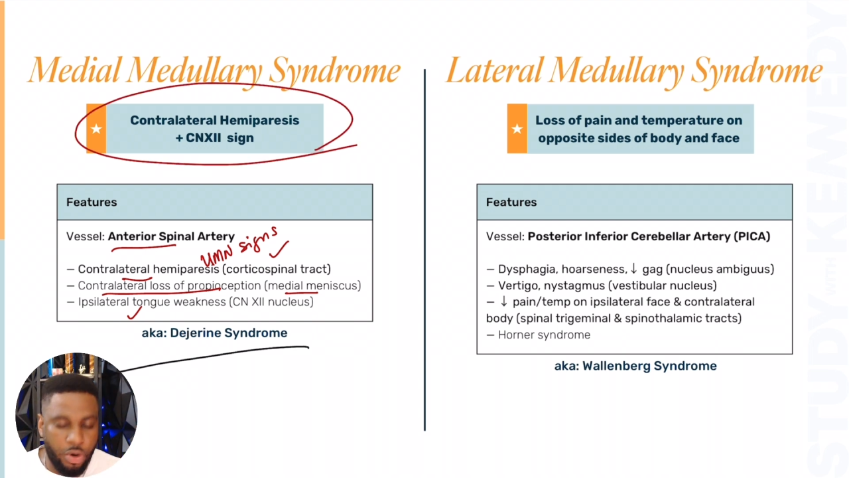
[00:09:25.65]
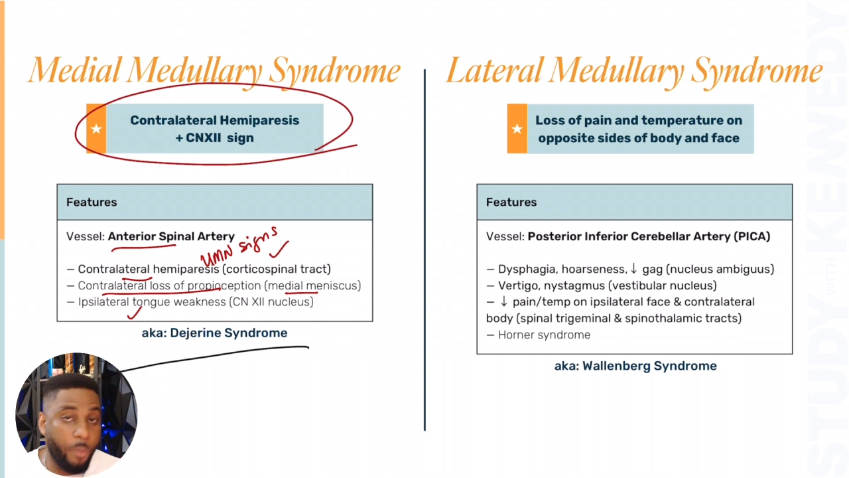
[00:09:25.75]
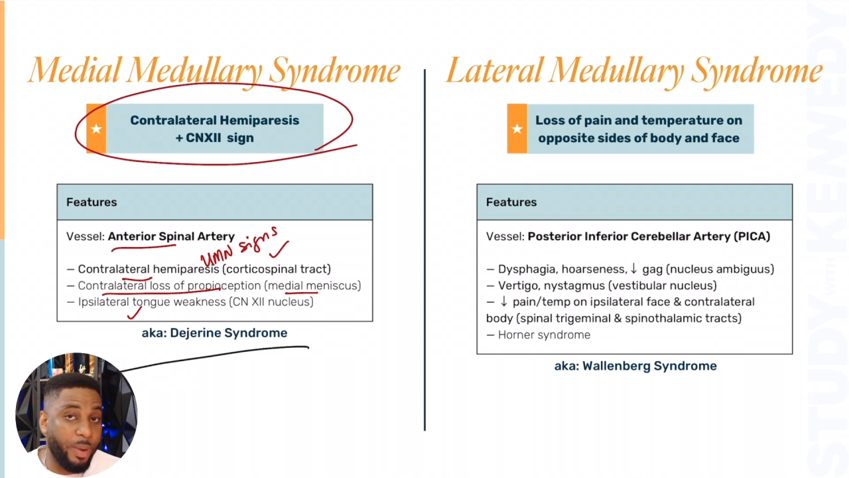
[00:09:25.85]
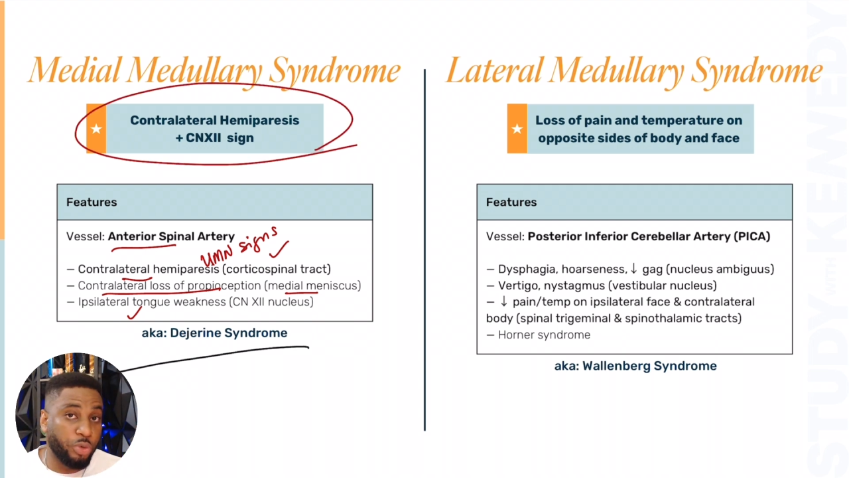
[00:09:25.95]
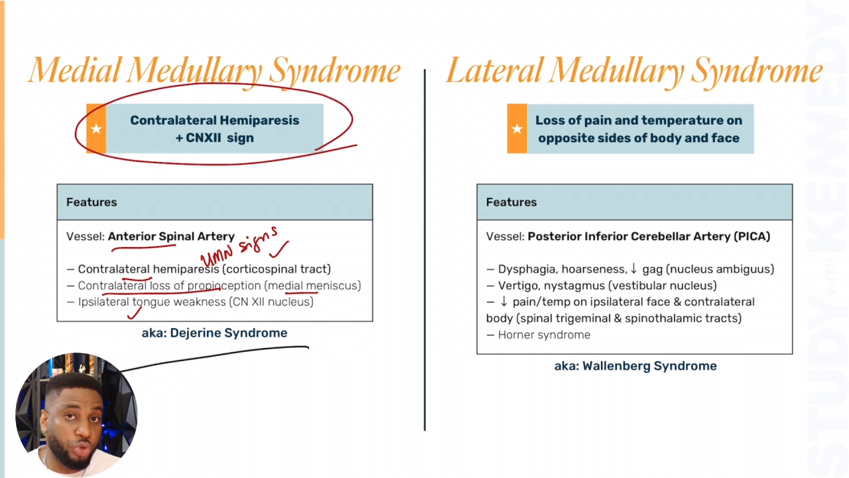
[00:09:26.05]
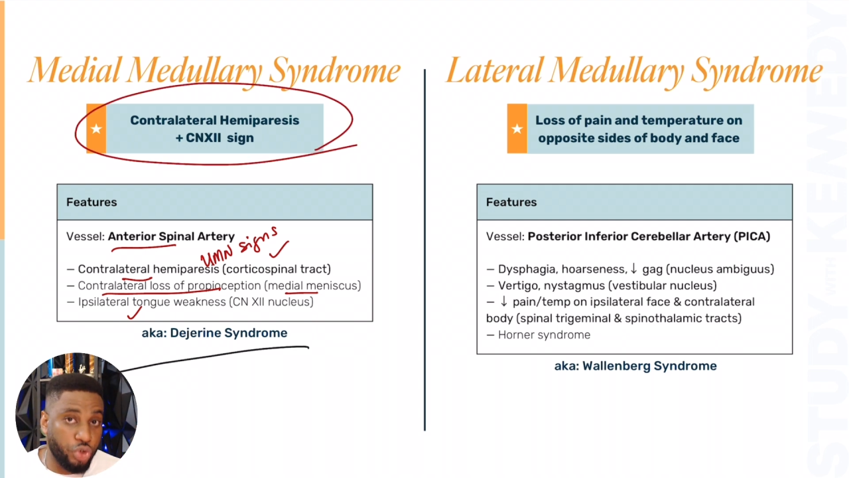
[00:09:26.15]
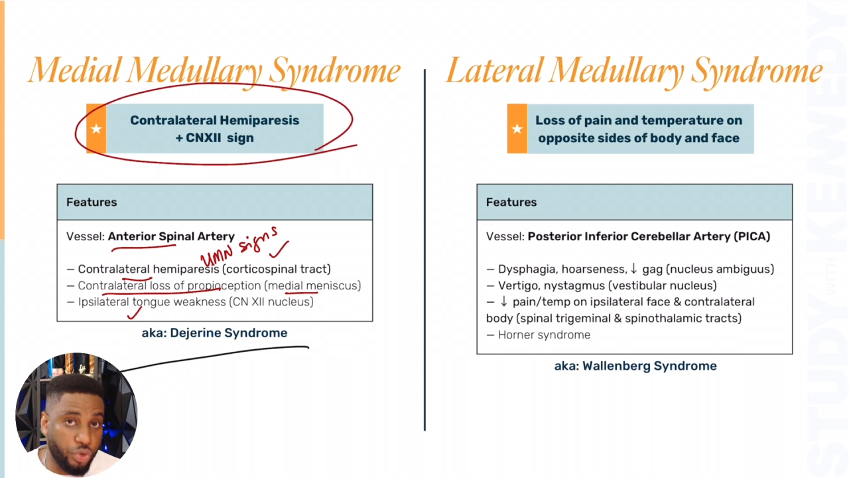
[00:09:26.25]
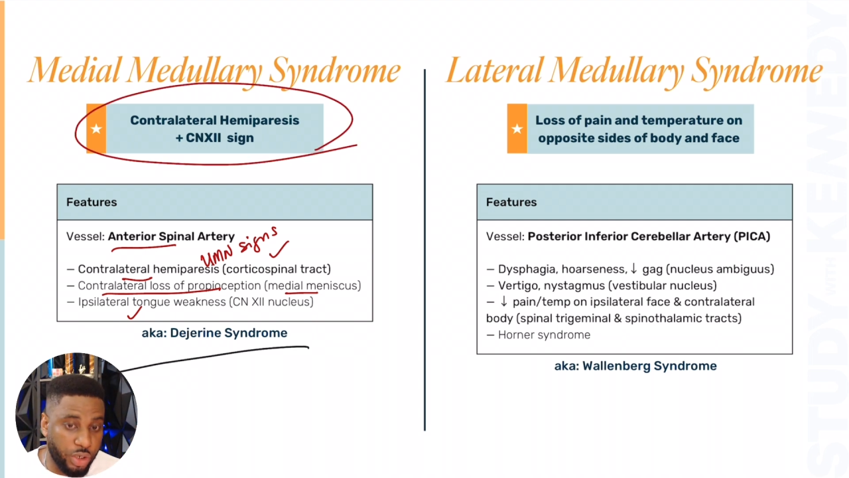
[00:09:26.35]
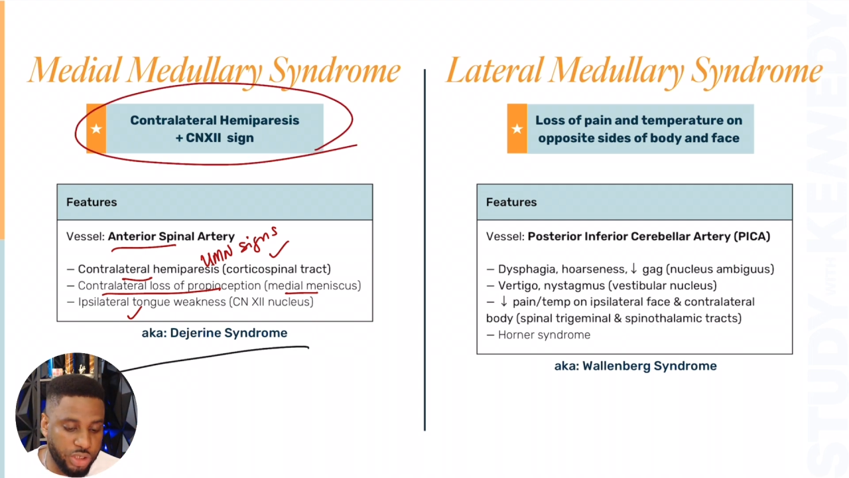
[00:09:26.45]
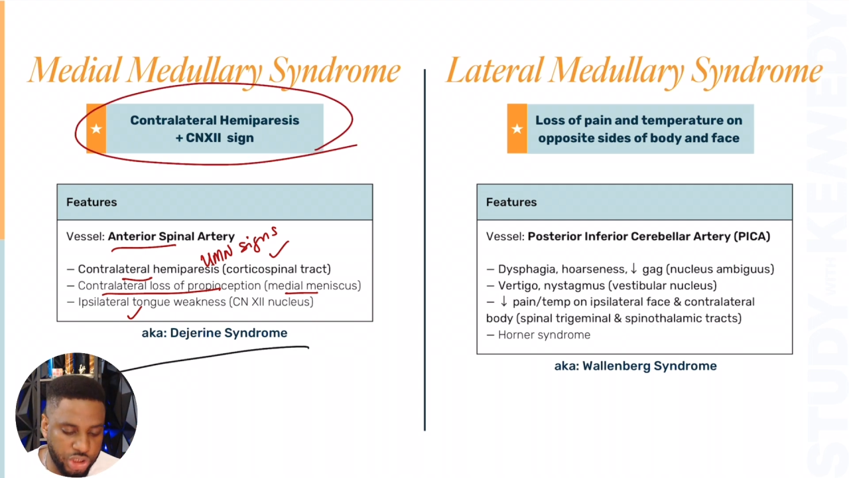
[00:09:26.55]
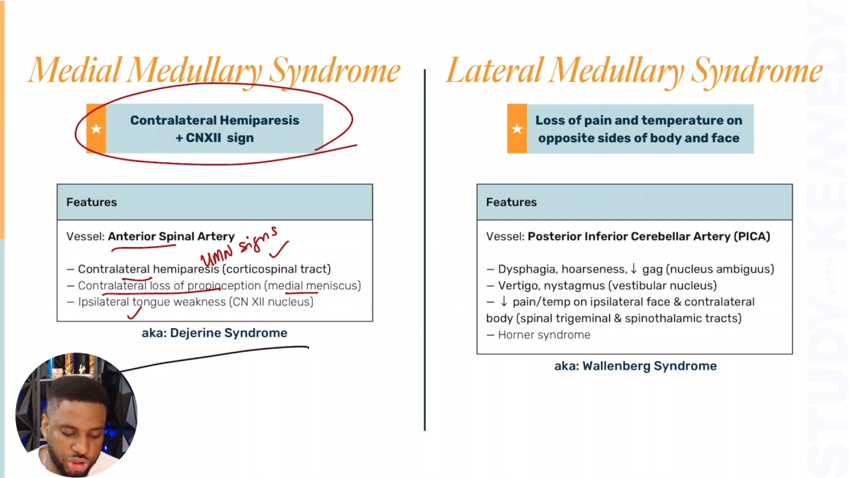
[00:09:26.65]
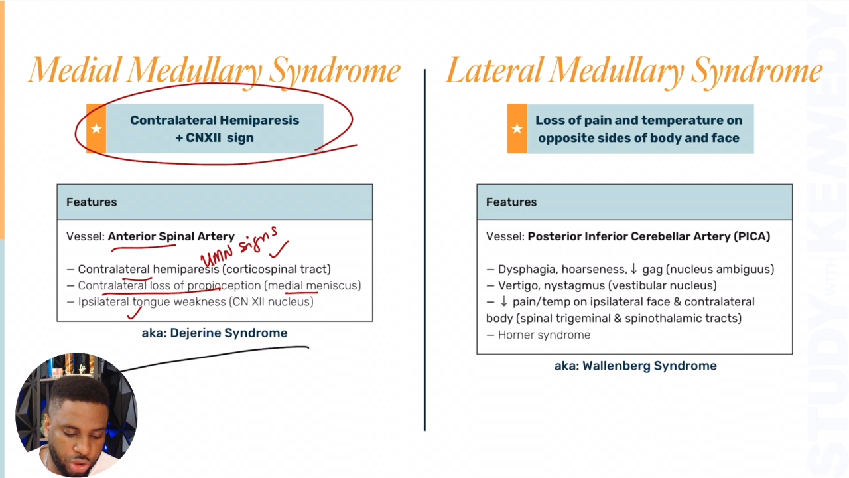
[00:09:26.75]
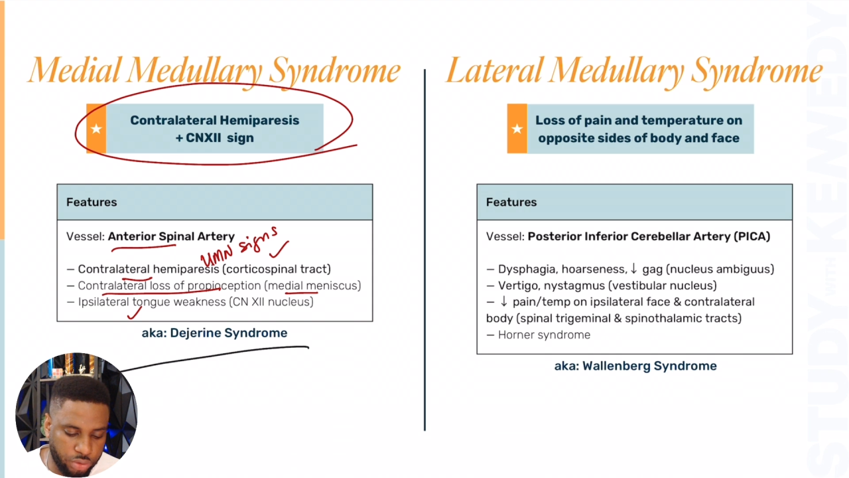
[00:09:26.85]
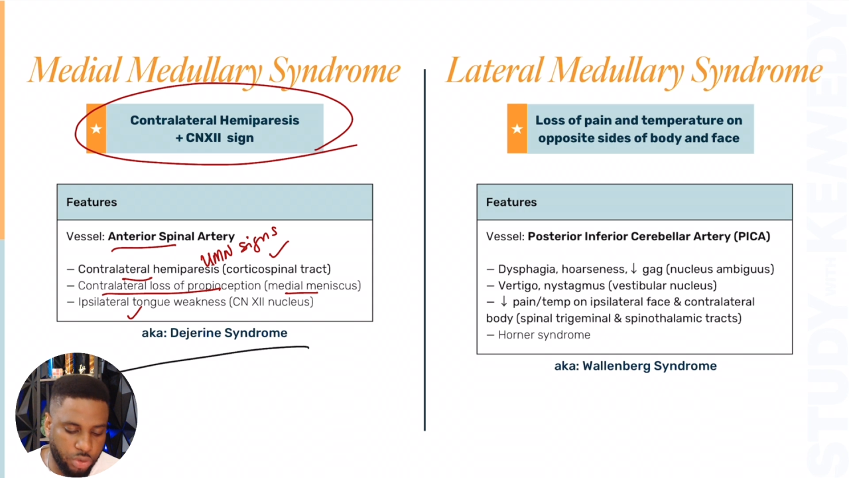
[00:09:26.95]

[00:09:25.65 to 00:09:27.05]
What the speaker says: upper motor neuron lesion,